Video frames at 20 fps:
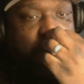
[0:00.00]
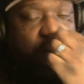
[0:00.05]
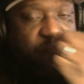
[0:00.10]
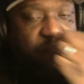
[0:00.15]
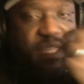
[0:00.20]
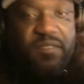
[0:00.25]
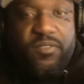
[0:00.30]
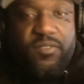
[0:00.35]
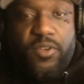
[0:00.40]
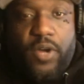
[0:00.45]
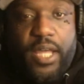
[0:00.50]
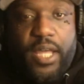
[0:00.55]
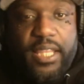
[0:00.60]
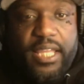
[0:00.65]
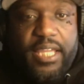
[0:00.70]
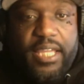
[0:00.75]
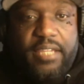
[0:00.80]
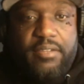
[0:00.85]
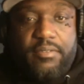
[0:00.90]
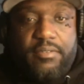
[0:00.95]
even though I
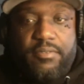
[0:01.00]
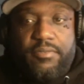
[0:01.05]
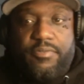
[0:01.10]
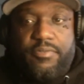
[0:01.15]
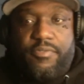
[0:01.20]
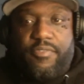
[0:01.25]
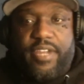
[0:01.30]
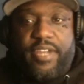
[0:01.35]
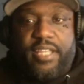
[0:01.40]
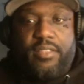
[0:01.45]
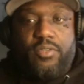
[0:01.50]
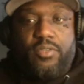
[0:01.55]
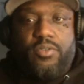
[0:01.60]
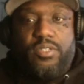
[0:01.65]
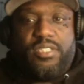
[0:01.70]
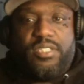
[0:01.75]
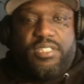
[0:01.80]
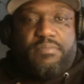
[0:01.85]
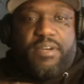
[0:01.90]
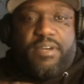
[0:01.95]
like Ray
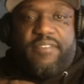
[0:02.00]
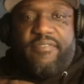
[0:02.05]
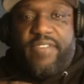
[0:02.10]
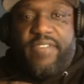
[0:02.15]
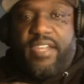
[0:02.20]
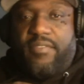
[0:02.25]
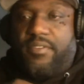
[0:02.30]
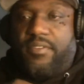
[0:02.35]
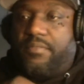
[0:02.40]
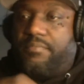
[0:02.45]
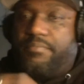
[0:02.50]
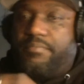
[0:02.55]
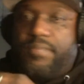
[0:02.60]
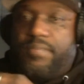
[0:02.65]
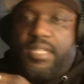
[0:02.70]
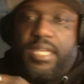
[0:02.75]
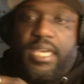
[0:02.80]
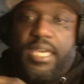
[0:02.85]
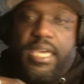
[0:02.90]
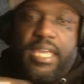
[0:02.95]
Lewis as my favorite
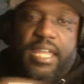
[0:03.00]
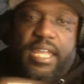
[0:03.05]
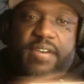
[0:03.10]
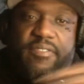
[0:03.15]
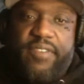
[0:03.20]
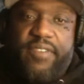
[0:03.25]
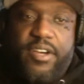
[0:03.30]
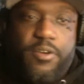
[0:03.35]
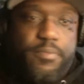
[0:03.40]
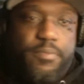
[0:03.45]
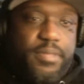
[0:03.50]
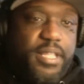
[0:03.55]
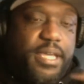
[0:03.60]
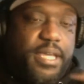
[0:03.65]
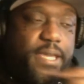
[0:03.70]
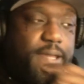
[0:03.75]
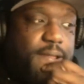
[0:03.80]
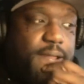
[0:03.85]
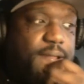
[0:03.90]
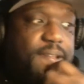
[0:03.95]
NFL
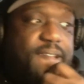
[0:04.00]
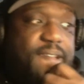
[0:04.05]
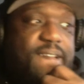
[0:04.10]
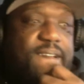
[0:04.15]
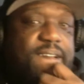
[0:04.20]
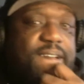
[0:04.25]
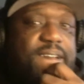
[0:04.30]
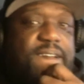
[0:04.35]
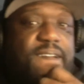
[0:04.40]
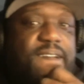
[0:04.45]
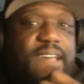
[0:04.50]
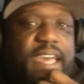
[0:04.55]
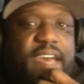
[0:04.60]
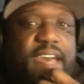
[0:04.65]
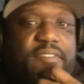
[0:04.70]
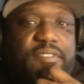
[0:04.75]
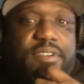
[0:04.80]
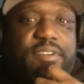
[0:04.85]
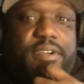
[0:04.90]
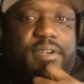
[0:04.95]
player
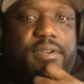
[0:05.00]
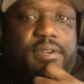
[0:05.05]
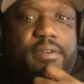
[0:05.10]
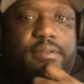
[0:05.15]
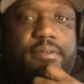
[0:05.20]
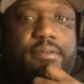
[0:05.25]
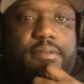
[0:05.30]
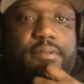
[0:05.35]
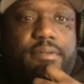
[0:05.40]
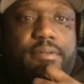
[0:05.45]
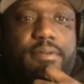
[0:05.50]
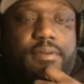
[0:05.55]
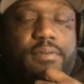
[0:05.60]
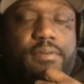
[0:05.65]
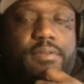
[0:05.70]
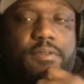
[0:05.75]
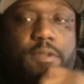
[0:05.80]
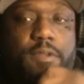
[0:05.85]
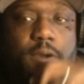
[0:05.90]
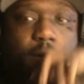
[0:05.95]
ever.
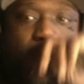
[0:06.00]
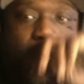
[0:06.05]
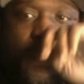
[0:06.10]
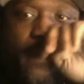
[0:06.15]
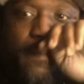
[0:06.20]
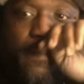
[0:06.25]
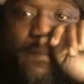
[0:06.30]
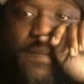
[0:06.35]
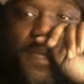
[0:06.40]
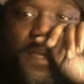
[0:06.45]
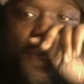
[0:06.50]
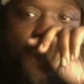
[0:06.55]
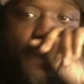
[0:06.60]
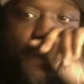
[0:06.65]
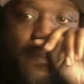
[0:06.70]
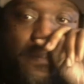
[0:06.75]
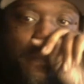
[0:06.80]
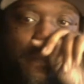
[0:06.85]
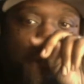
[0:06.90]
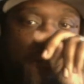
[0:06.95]
Him
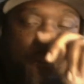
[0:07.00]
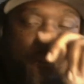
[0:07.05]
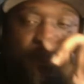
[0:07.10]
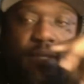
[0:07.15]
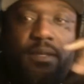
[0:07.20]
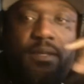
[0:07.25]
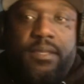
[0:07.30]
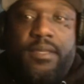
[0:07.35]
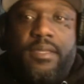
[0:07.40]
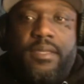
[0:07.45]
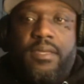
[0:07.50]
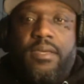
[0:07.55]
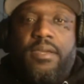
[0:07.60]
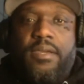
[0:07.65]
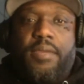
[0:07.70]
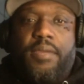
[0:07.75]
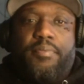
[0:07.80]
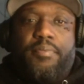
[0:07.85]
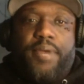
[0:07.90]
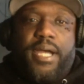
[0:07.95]
and
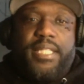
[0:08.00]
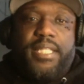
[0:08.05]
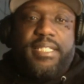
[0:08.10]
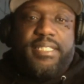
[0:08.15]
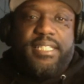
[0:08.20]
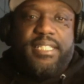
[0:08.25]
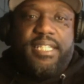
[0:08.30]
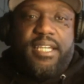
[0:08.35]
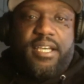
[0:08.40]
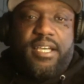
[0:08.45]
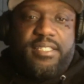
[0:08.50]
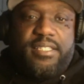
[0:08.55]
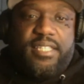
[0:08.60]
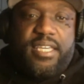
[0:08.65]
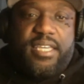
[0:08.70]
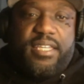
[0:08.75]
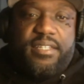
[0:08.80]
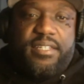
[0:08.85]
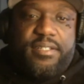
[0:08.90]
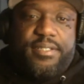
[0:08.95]
probably Deion
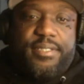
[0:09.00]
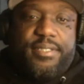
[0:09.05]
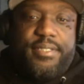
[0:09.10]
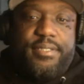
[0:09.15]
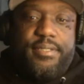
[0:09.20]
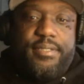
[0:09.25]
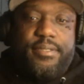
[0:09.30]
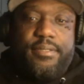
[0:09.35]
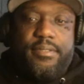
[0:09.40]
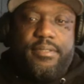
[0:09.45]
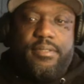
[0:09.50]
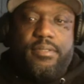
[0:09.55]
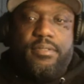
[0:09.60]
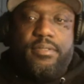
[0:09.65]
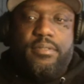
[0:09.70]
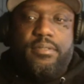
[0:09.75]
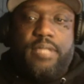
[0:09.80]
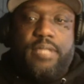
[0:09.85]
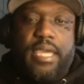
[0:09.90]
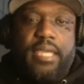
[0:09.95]
Sanders
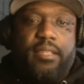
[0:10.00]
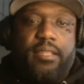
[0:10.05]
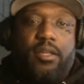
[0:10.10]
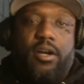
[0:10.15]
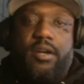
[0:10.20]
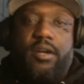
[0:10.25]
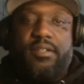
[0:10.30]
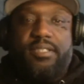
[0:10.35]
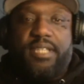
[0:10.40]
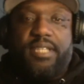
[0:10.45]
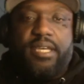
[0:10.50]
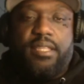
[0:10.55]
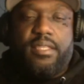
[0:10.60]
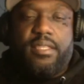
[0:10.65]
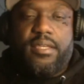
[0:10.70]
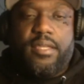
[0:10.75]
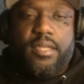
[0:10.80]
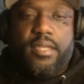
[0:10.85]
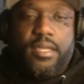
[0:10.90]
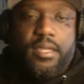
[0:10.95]
and Lawrence
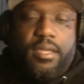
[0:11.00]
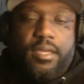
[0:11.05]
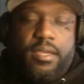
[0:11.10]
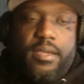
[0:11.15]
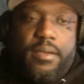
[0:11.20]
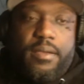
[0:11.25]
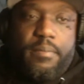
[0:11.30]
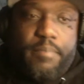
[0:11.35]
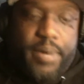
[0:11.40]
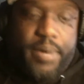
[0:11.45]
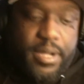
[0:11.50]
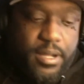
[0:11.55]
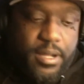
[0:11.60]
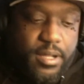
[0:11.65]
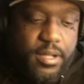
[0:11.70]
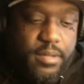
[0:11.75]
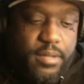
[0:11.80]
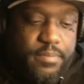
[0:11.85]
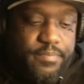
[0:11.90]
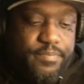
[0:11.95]
Taylor. But
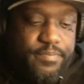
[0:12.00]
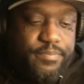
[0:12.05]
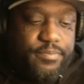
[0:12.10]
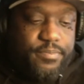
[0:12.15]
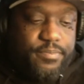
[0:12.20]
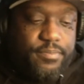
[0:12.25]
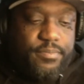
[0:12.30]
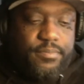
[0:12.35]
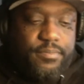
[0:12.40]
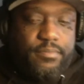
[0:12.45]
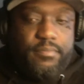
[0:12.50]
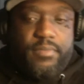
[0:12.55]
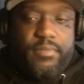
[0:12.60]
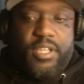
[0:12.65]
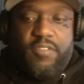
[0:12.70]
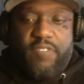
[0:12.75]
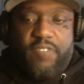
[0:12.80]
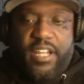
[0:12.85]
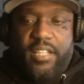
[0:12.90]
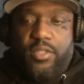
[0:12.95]

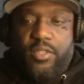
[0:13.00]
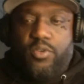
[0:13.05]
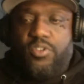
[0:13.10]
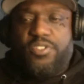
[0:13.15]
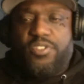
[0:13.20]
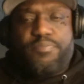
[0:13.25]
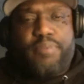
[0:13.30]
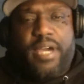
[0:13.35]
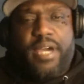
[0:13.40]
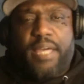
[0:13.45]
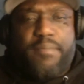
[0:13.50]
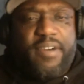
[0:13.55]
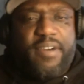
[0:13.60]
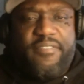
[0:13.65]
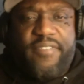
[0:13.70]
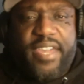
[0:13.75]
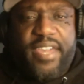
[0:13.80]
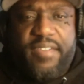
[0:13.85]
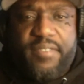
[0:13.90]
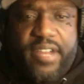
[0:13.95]
Ray Lewis is probably my
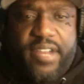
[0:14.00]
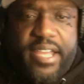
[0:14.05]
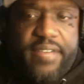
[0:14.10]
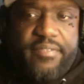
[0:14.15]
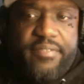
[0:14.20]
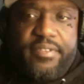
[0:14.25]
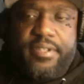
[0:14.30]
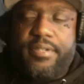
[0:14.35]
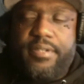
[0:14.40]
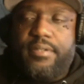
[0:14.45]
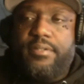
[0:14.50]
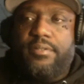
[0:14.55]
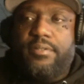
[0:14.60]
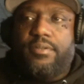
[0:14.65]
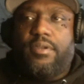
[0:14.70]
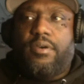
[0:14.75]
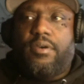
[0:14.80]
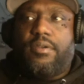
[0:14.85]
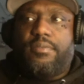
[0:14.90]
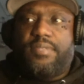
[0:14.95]
favorite ever. You
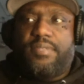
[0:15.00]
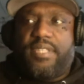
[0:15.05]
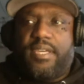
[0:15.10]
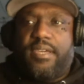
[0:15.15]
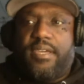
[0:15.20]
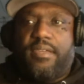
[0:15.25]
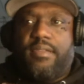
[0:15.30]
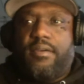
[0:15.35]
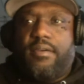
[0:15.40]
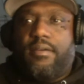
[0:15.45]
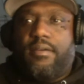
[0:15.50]
know what I'm saying?